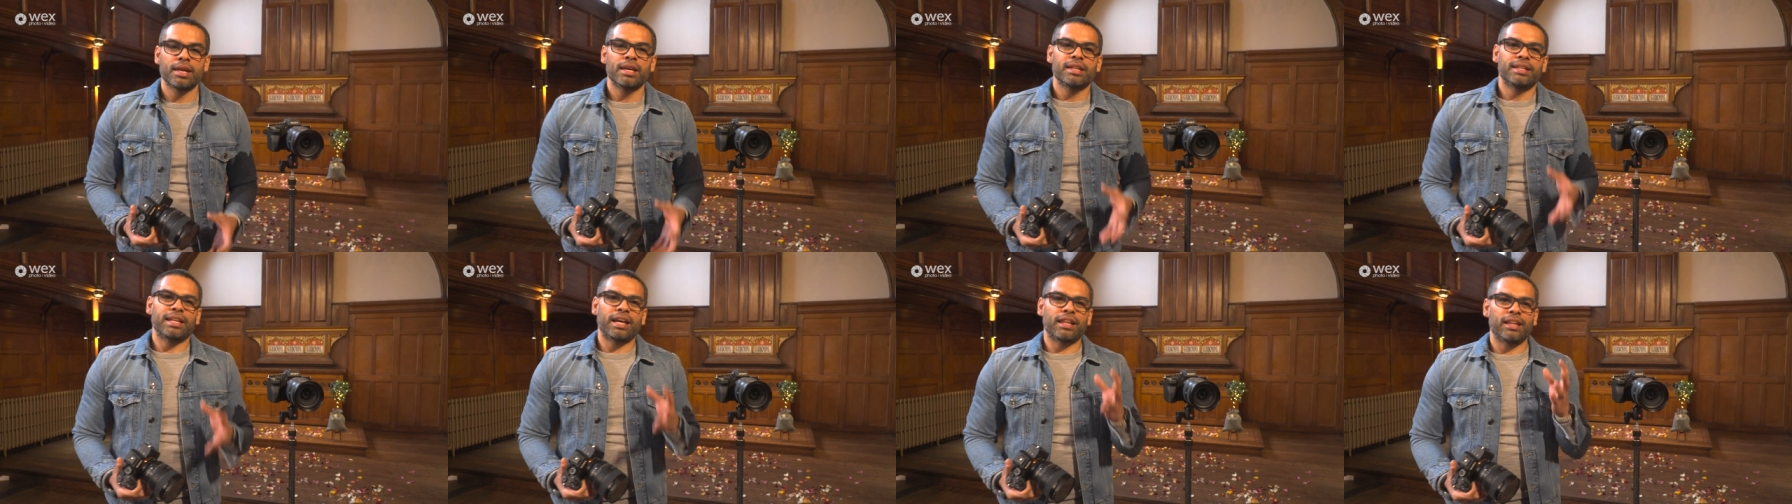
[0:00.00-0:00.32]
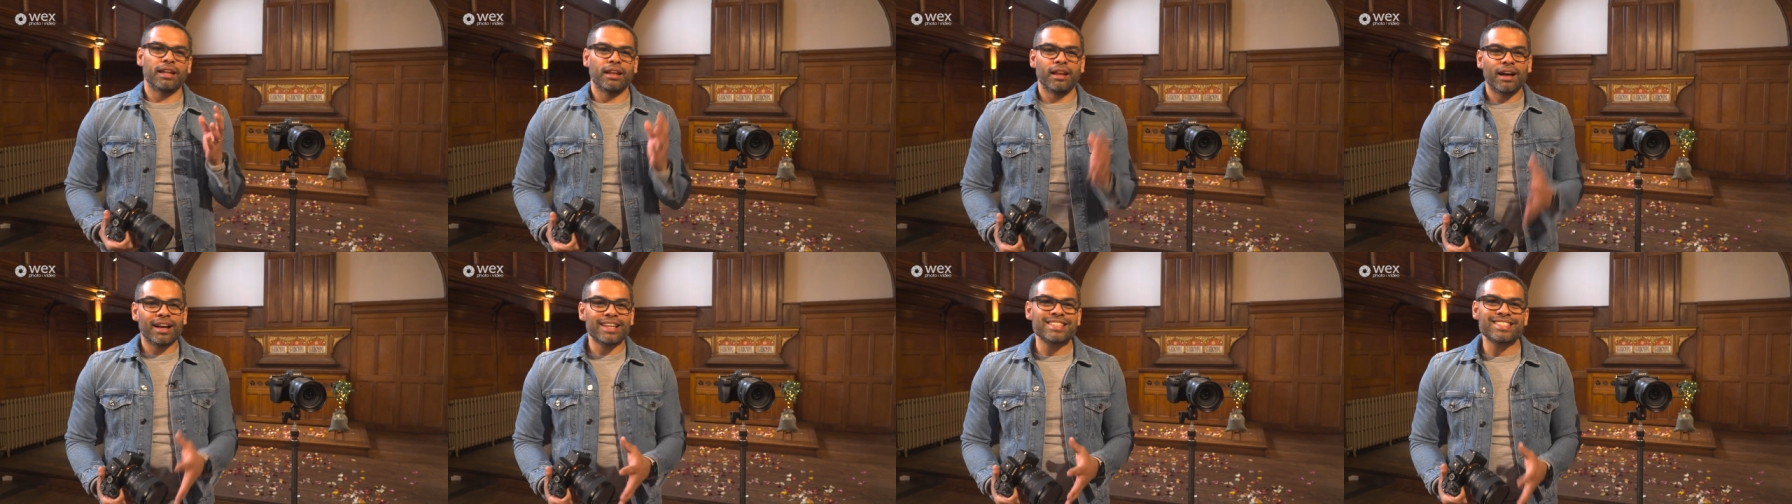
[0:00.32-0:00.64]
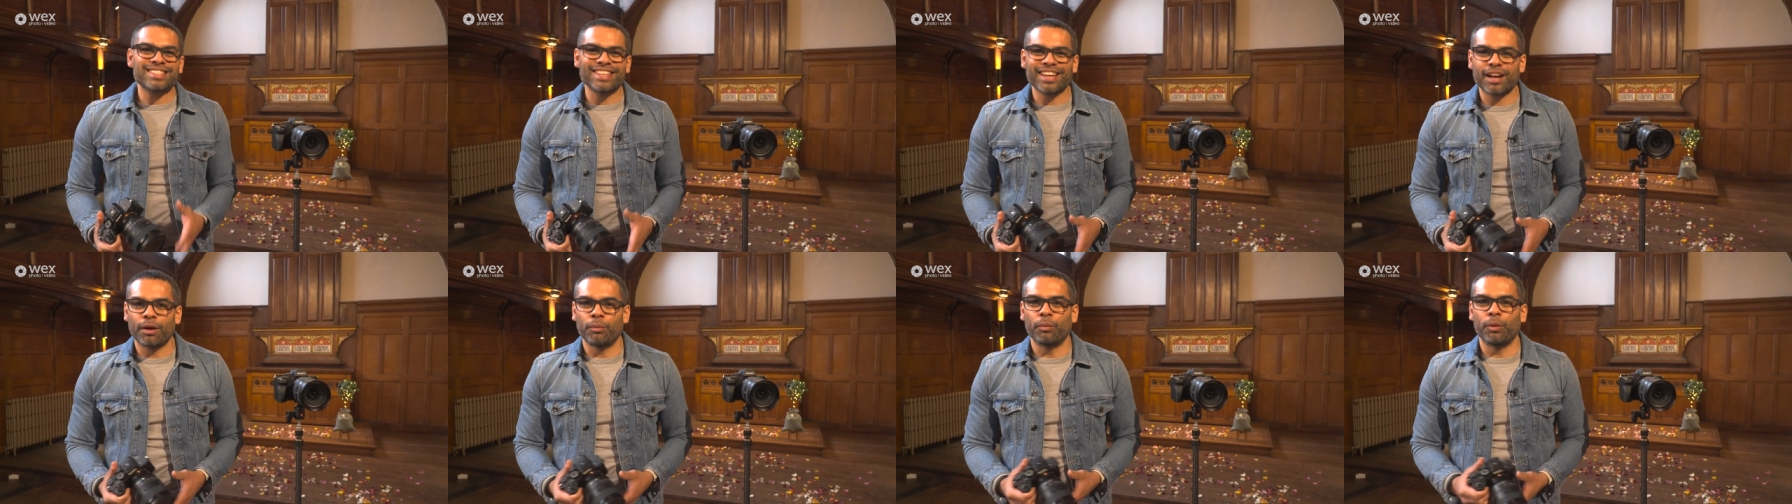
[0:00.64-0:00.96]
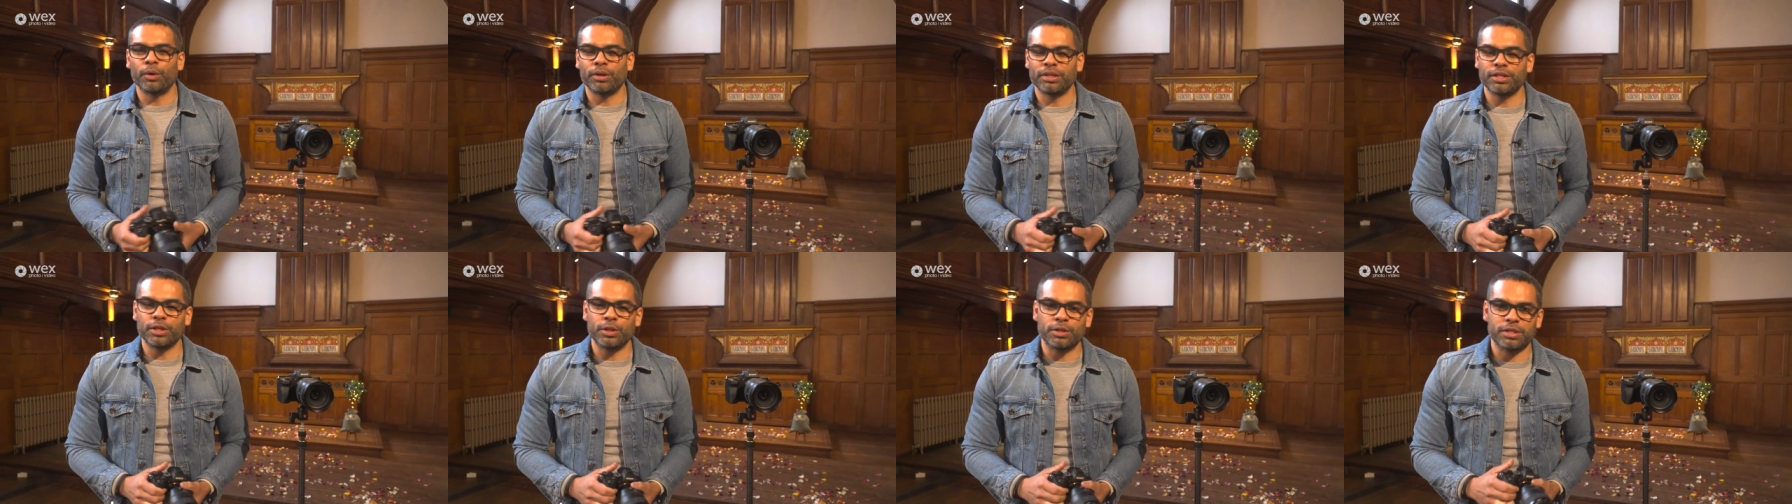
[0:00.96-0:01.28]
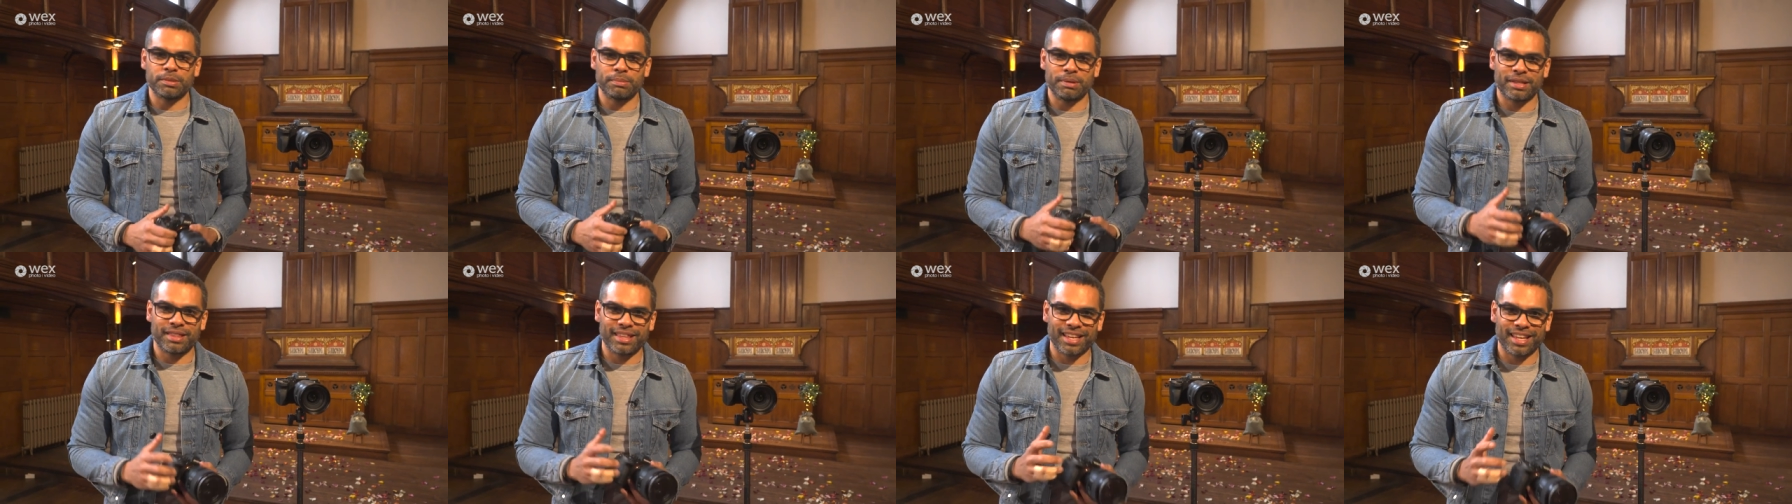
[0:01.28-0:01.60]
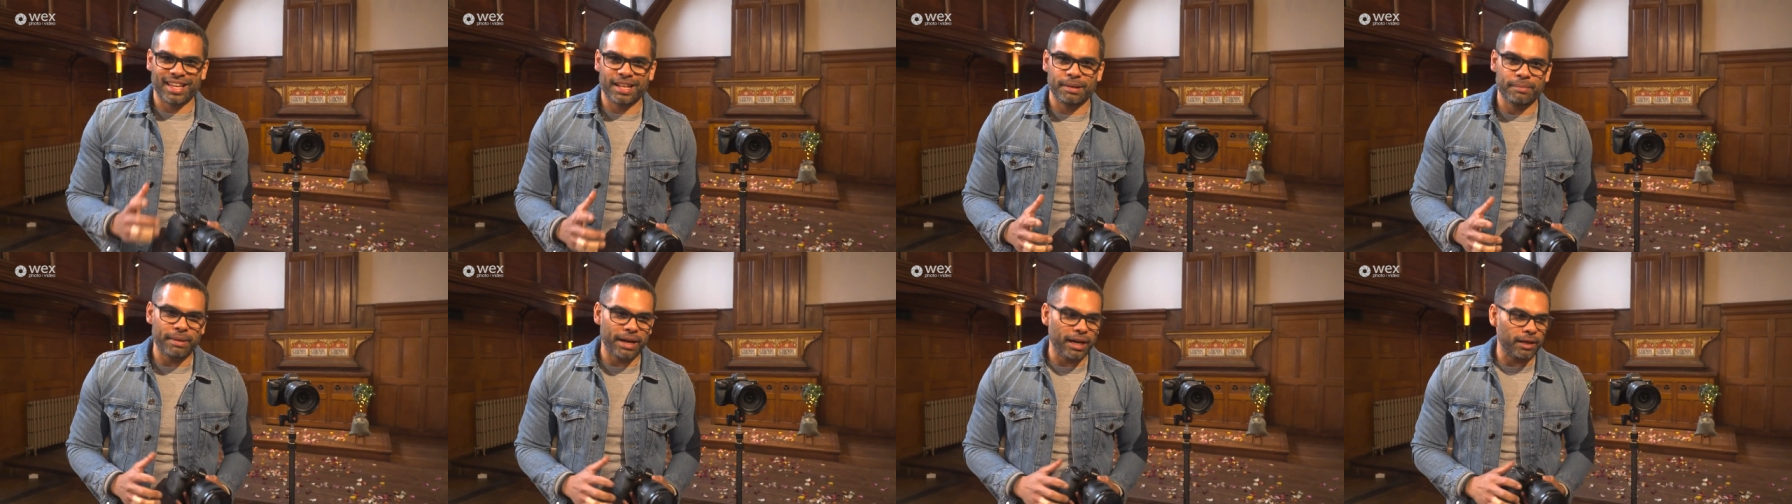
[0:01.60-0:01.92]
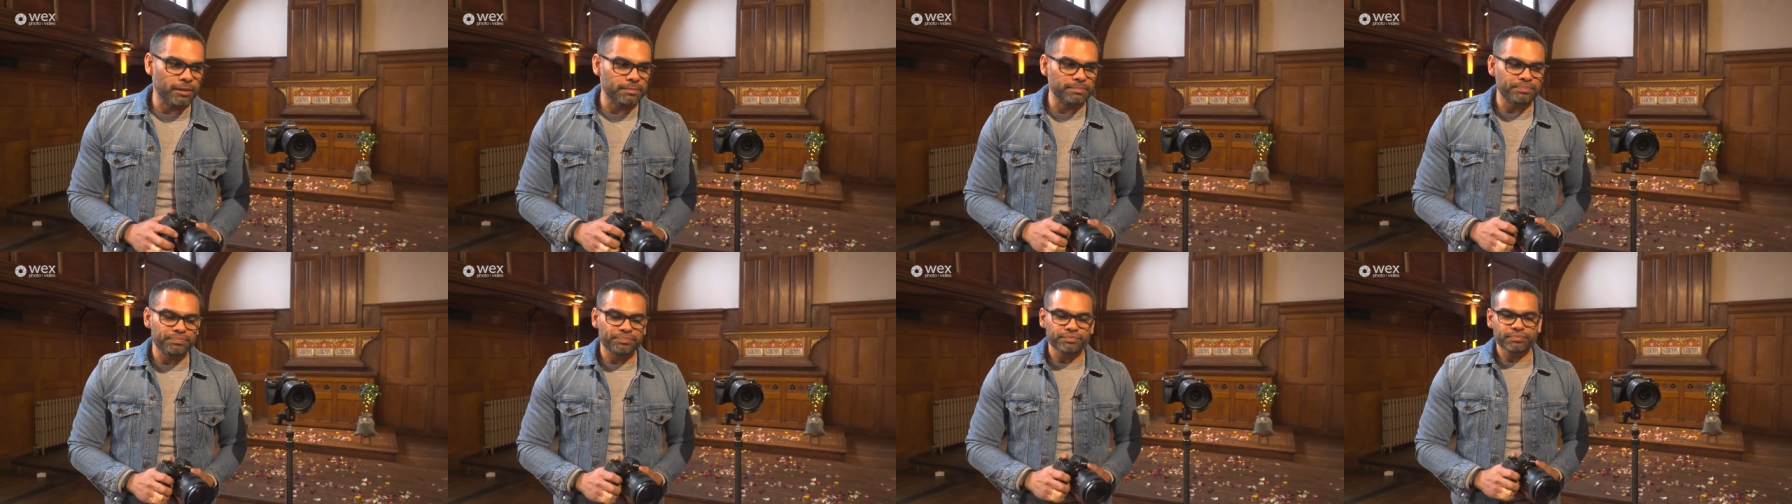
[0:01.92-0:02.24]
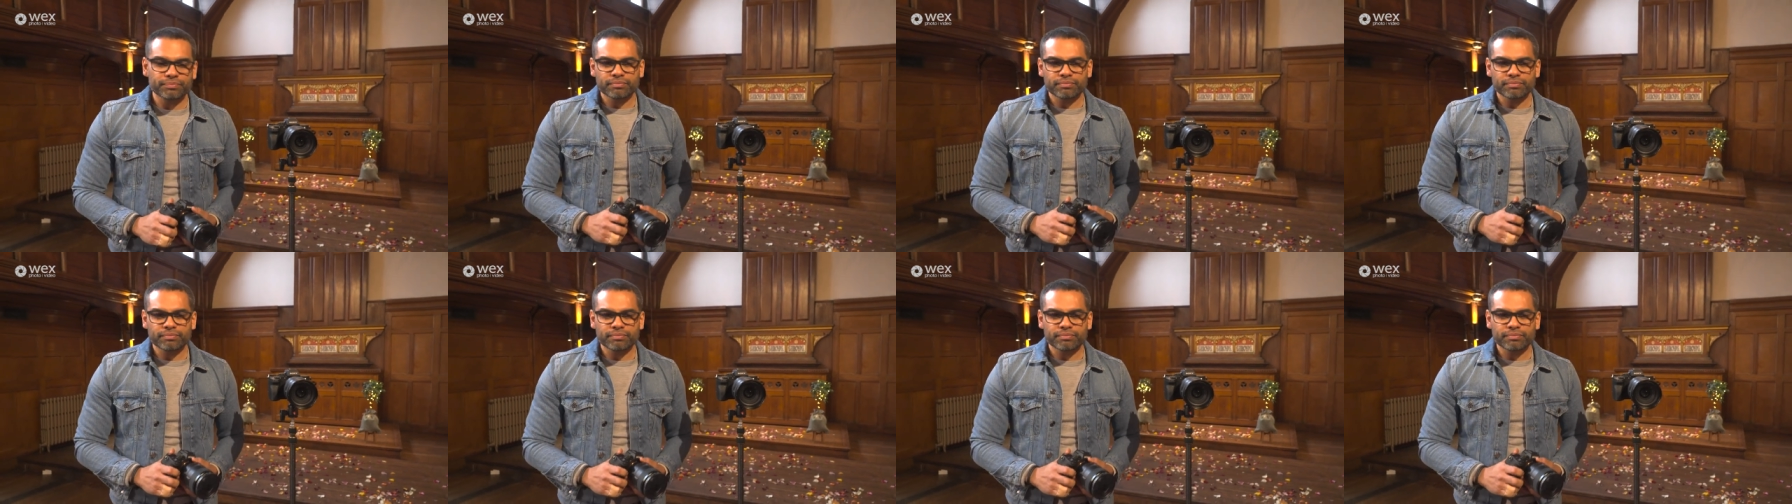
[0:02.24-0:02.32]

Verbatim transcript: Now, the last thing I want you to be thinking about